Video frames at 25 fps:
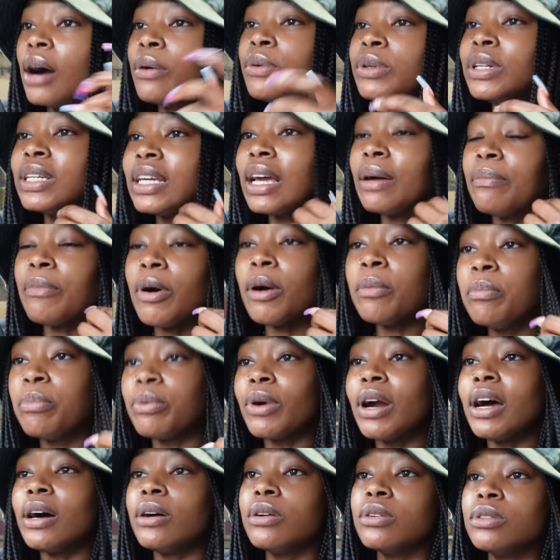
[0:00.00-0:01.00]
I want to get my
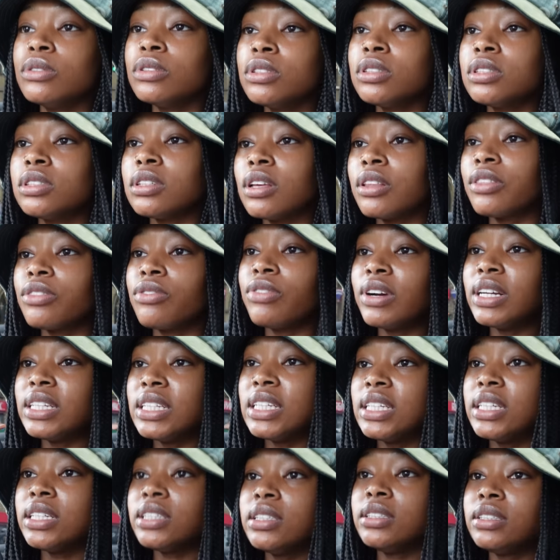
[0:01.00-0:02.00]
brows
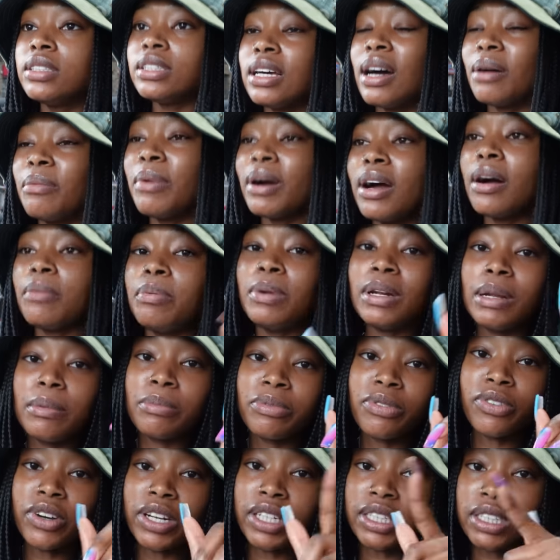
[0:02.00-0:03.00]
threaded and my upper
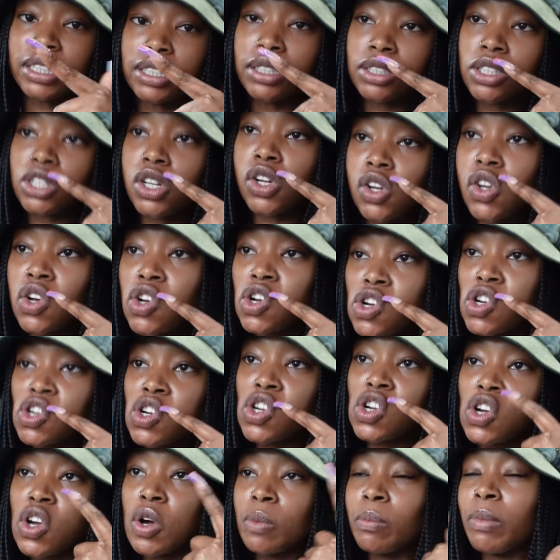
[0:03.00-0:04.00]
lip threaded.
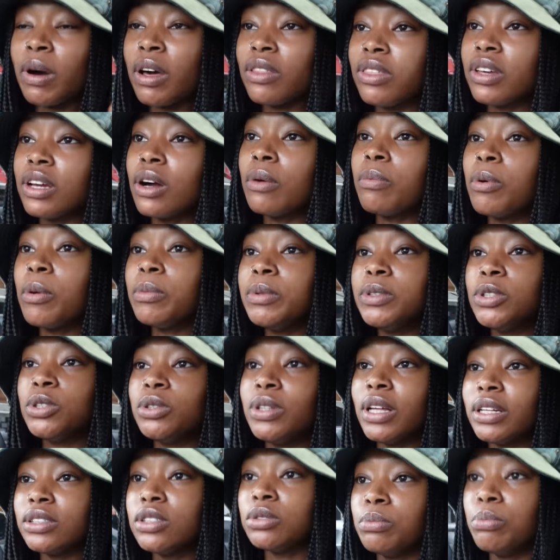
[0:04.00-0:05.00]
I think I'll probably
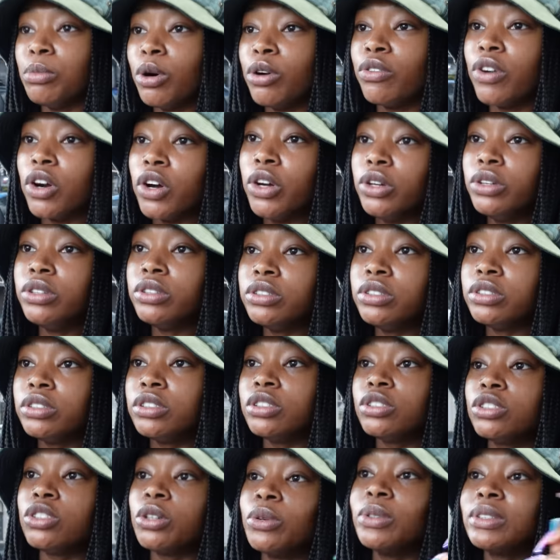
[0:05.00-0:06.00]
do that tomorrow,
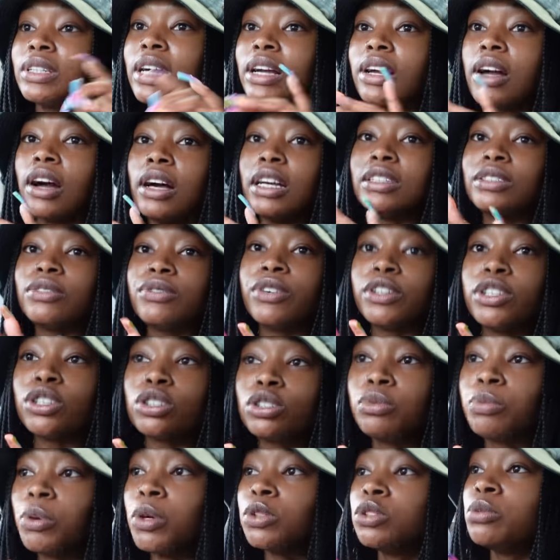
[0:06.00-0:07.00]
just so it's like as fresh
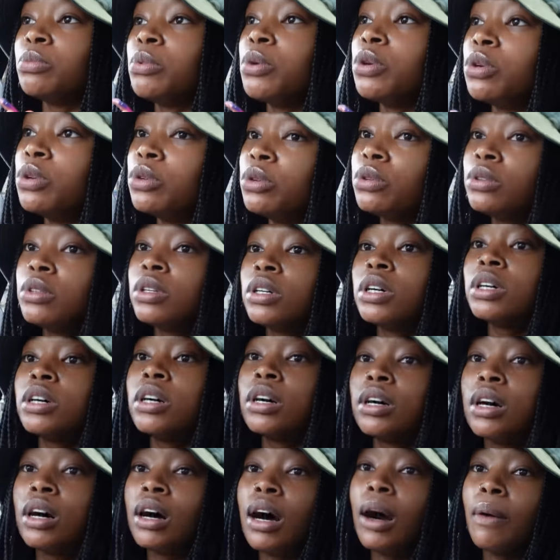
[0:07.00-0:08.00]
as possible.
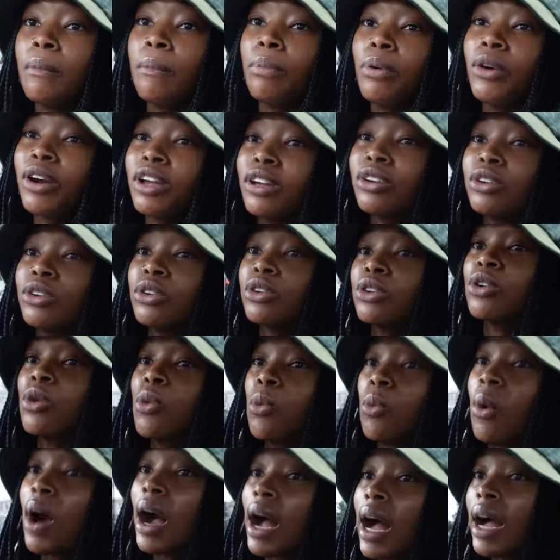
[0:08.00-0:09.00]
I'm pretty good on a
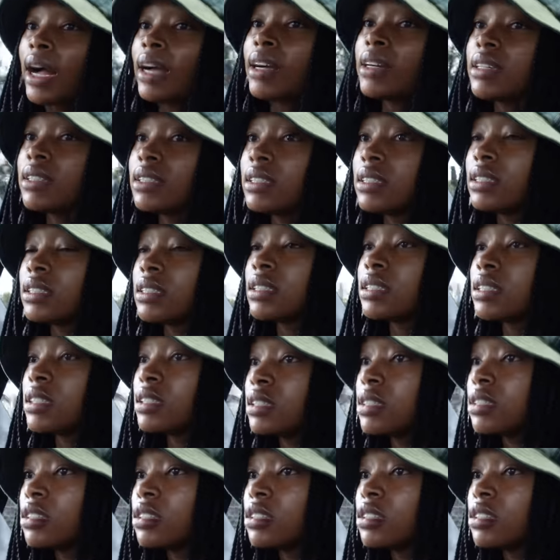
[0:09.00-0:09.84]
wax.